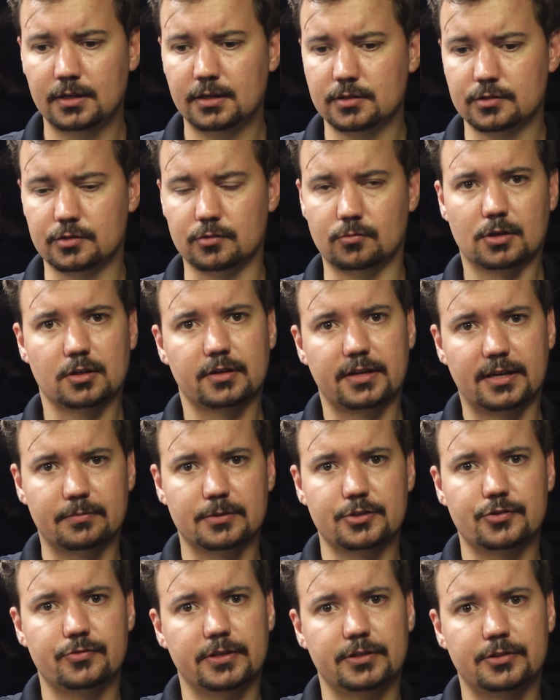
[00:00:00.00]
So what
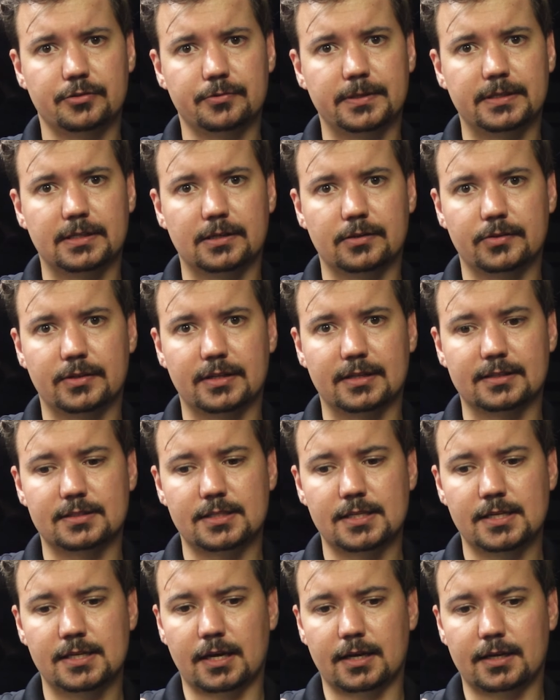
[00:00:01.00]
chemistry do we know that
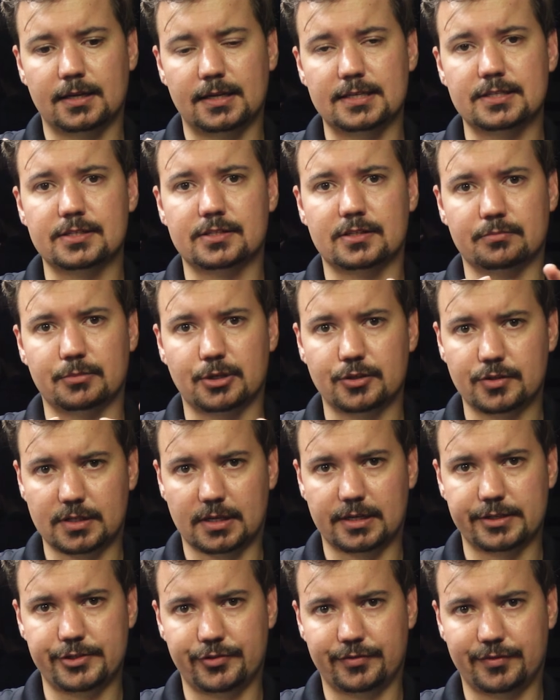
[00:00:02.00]
is the most
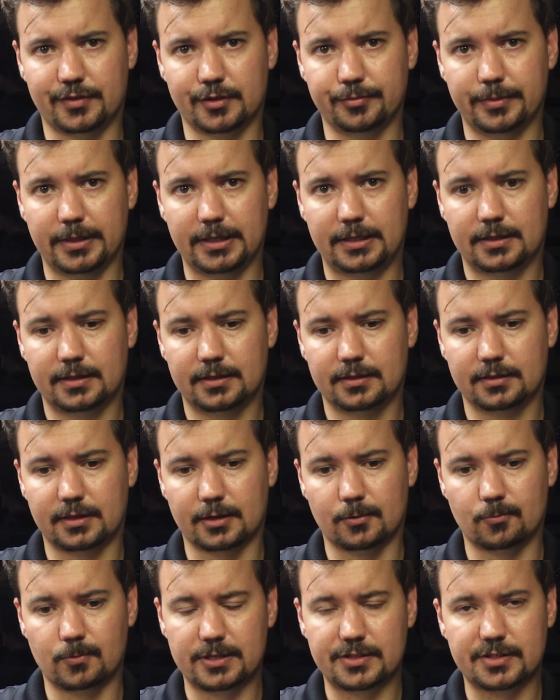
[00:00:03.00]
hydrophobic?
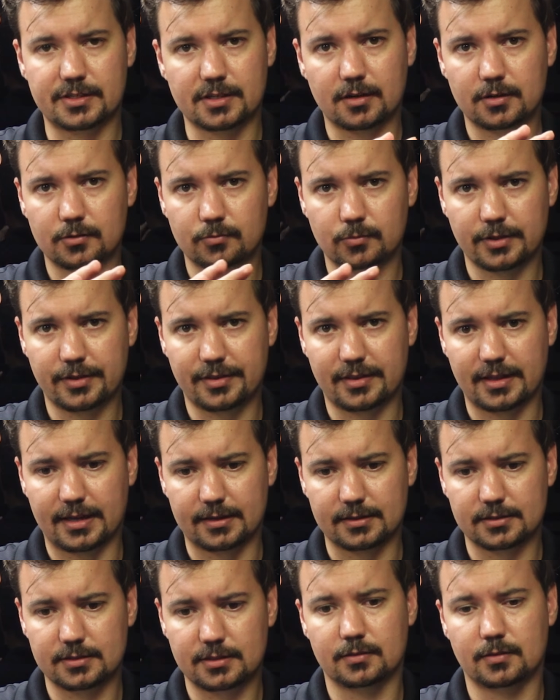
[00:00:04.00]
Can we start with
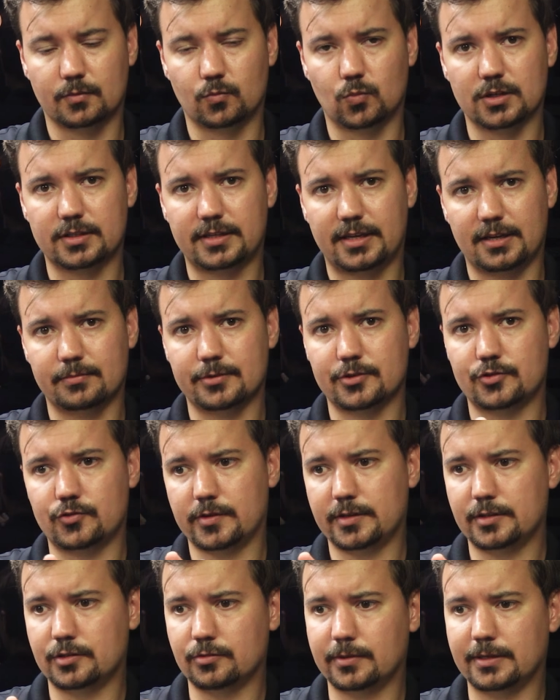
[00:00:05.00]
that? What
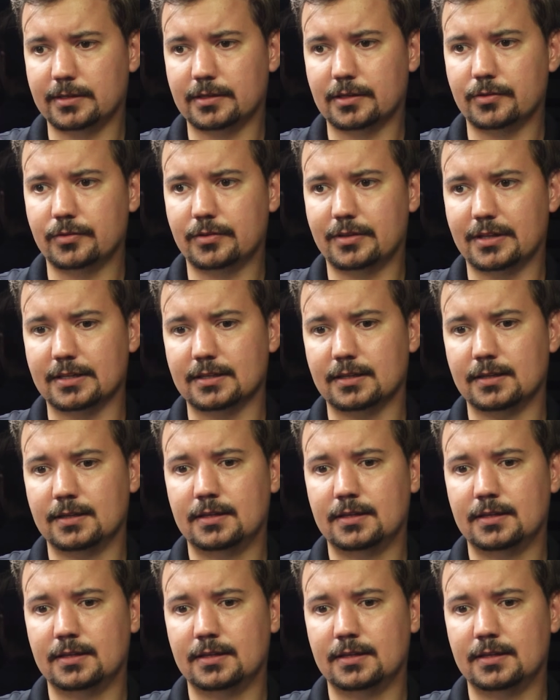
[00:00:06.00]
chemistry do we know that